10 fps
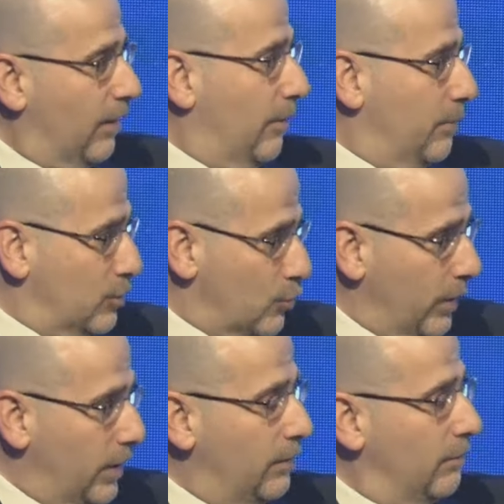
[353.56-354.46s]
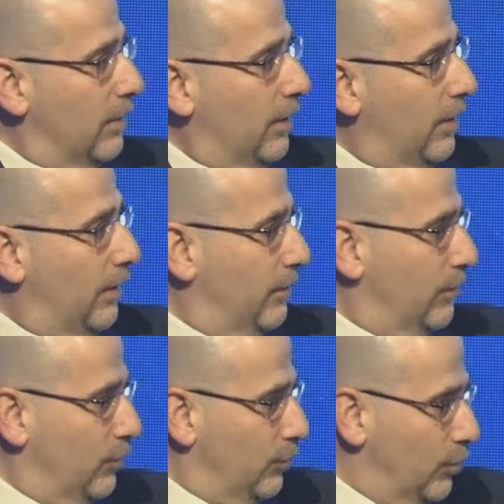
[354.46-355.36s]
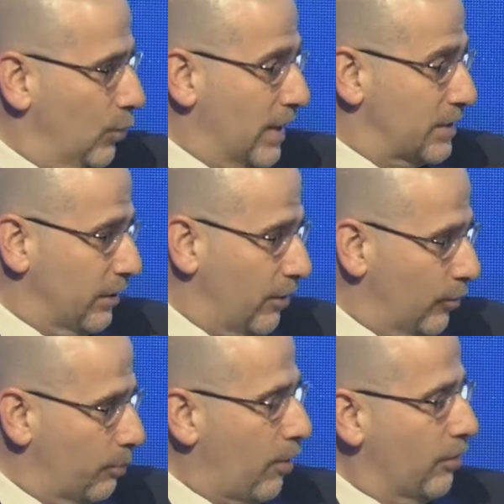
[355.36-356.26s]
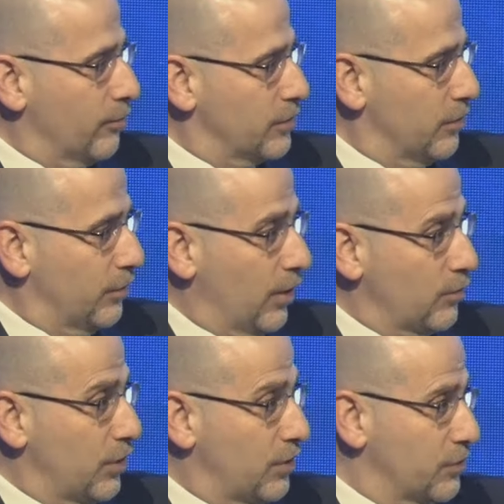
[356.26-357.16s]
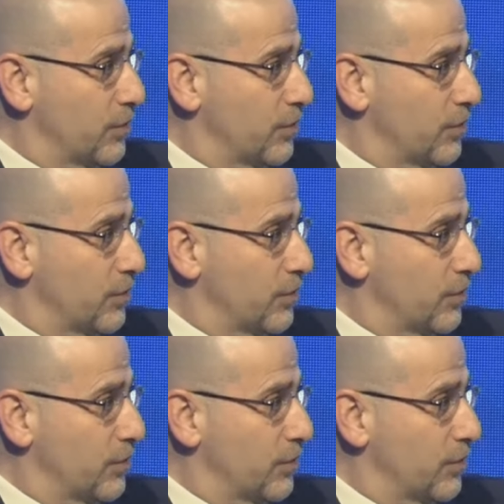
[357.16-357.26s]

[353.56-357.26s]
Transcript: between the U.S. and other partners in the negotiations.